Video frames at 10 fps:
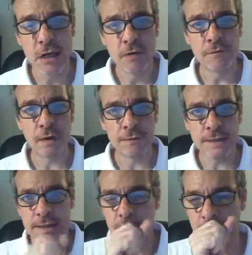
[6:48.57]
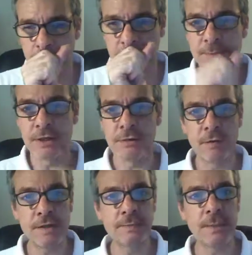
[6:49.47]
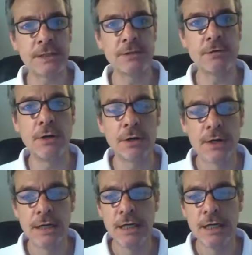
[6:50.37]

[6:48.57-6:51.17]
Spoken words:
for this, for this particular